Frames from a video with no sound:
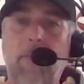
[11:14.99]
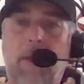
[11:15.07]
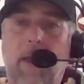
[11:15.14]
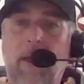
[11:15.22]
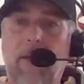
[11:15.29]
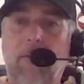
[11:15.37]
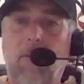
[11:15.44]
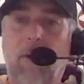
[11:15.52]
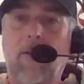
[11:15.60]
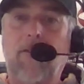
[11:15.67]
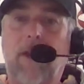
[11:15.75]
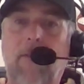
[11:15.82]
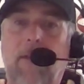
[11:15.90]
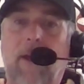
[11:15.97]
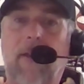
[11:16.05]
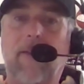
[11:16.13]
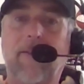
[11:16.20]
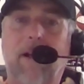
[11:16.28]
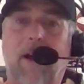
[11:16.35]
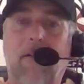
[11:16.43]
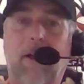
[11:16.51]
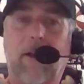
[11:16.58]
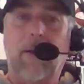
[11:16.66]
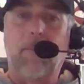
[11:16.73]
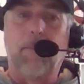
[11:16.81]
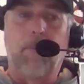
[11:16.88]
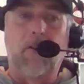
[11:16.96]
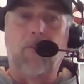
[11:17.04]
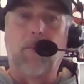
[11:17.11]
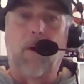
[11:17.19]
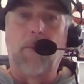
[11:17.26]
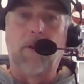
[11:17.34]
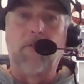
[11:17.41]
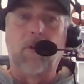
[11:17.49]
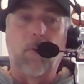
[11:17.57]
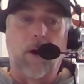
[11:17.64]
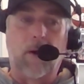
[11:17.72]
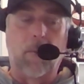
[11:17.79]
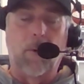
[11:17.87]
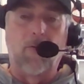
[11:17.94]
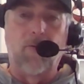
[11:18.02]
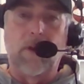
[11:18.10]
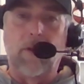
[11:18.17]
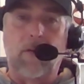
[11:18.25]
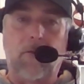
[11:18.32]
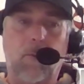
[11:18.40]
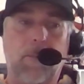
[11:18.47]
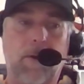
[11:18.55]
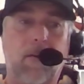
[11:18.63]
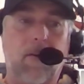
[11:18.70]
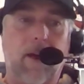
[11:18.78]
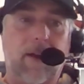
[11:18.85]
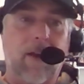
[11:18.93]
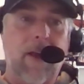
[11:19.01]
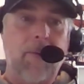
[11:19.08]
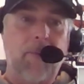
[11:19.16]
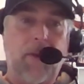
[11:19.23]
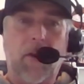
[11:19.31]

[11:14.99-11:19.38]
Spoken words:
And when I say that, it's not like a baseball pitching record where Felix would be like,